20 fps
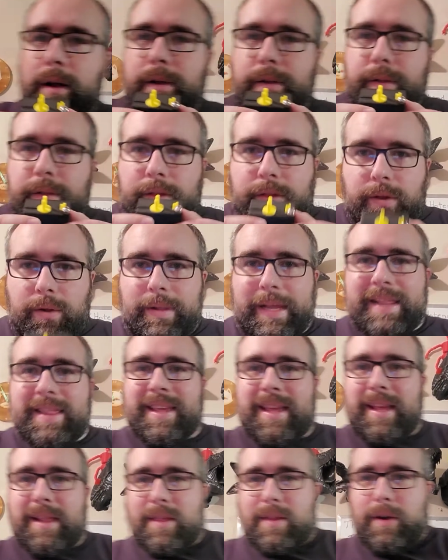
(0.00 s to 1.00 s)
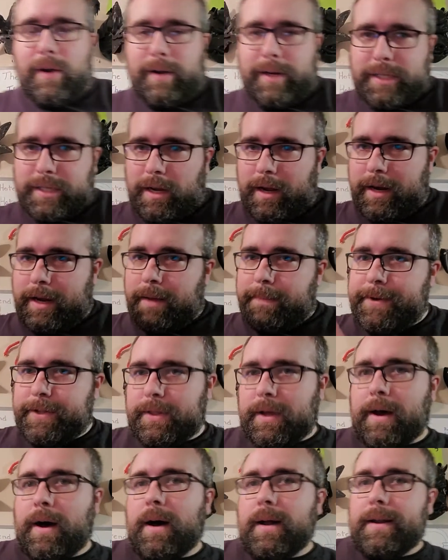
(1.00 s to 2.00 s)
So let's get started talking about the
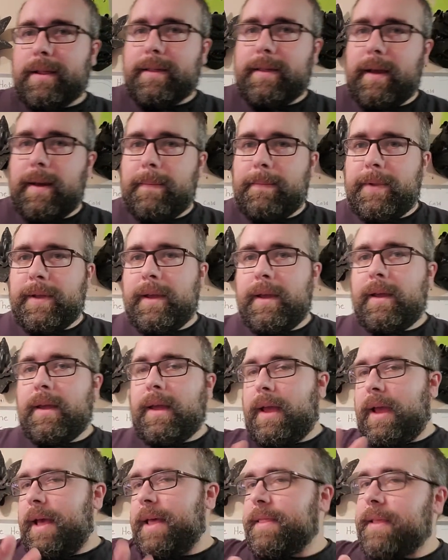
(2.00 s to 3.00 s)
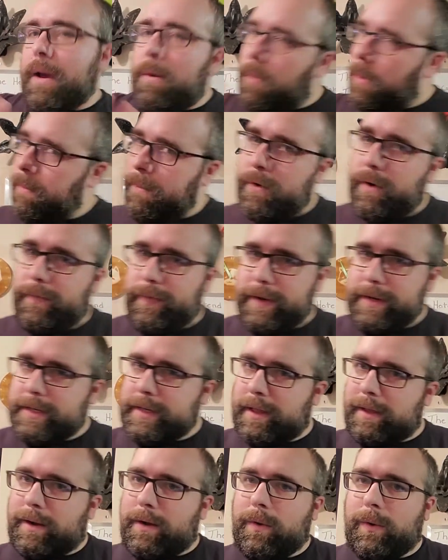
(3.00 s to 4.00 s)
hot assembly, and then we'll move into
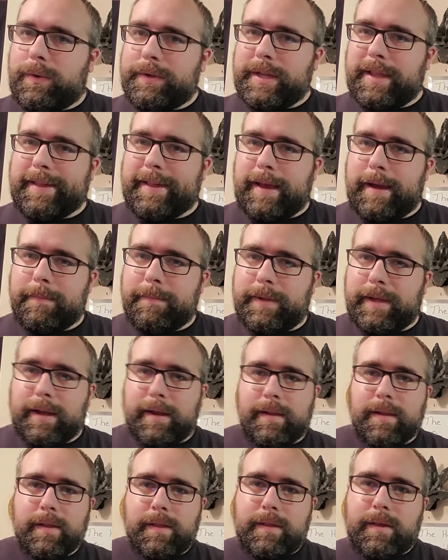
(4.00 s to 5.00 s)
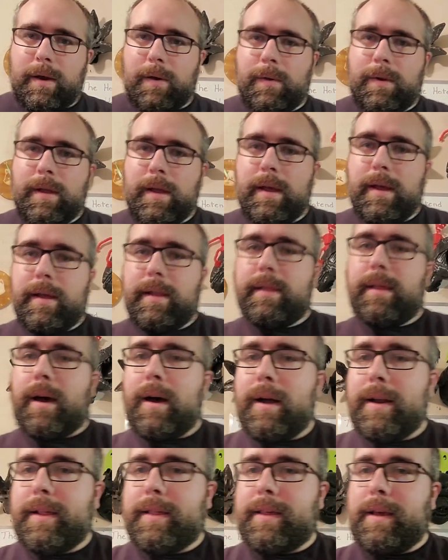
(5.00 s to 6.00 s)
the cold assembly. So, the
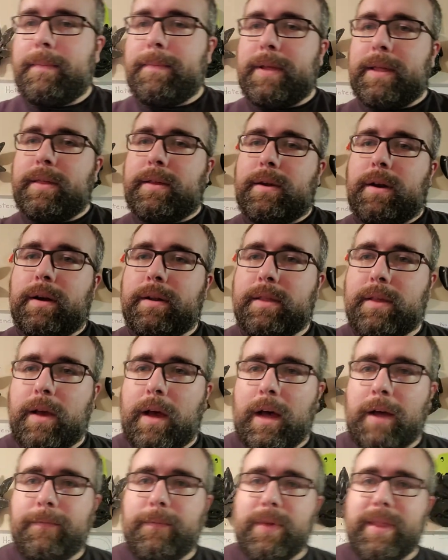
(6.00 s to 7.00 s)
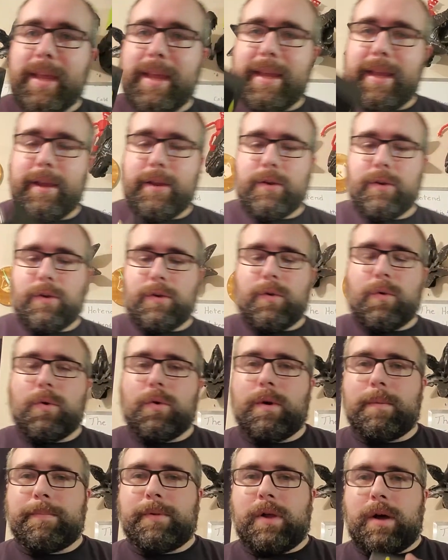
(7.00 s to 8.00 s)
hot assembly starts off with a heater
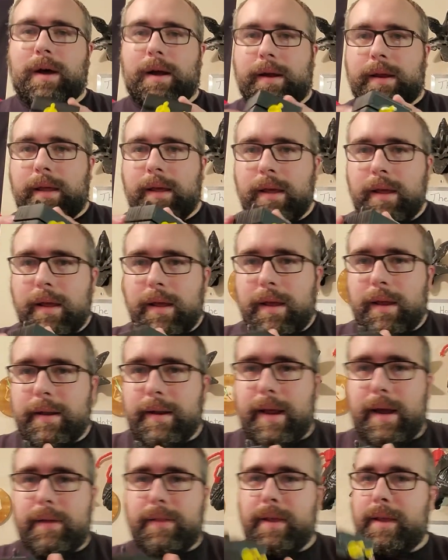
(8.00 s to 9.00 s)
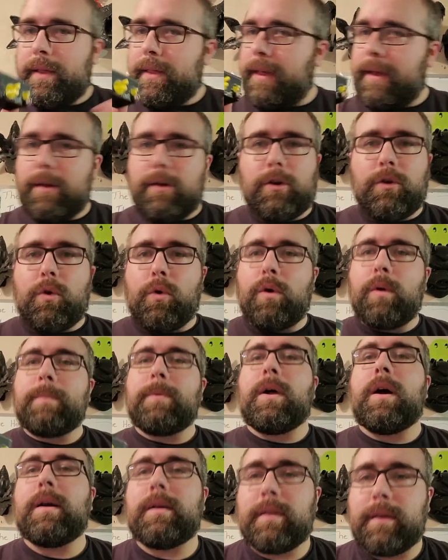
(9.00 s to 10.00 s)
core block. Now these heater core
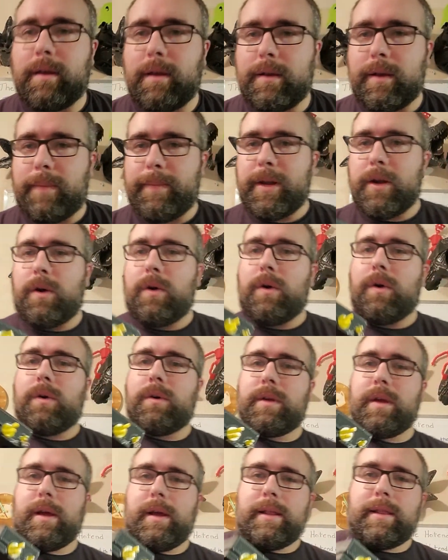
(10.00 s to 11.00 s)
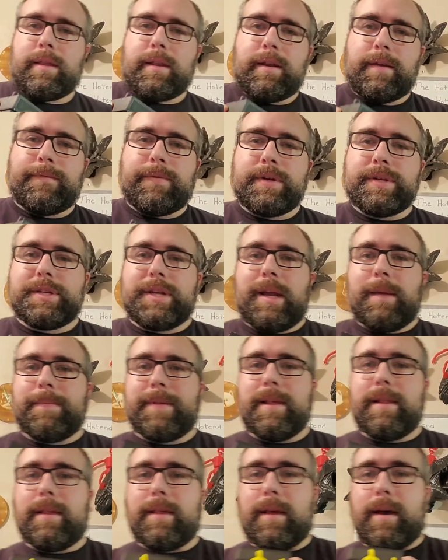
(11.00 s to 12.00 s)
blocks can come in all kinds of different shapes
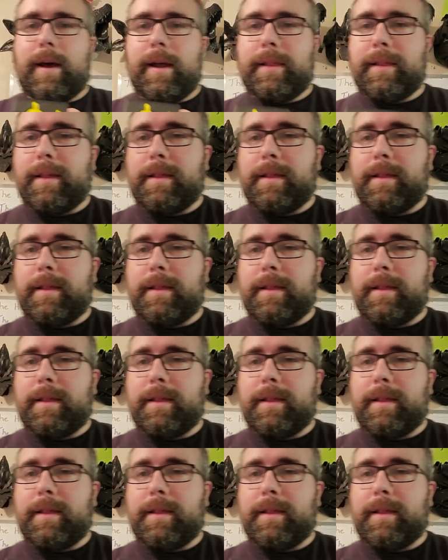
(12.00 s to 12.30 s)
and sizes,